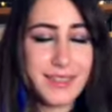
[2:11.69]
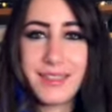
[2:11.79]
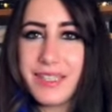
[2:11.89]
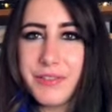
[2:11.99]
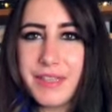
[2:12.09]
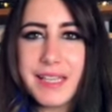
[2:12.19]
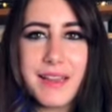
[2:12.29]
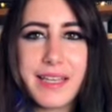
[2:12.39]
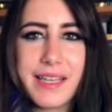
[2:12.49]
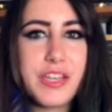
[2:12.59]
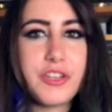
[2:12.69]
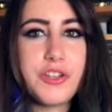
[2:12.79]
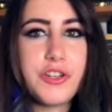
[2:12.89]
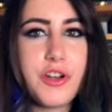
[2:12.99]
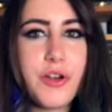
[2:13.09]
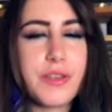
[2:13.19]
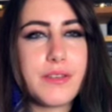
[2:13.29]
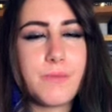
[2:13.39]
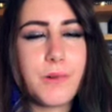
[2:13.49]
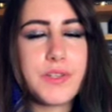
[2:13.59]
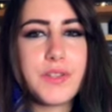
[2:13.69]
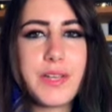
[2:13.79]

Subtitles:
Literally, like, you know, once you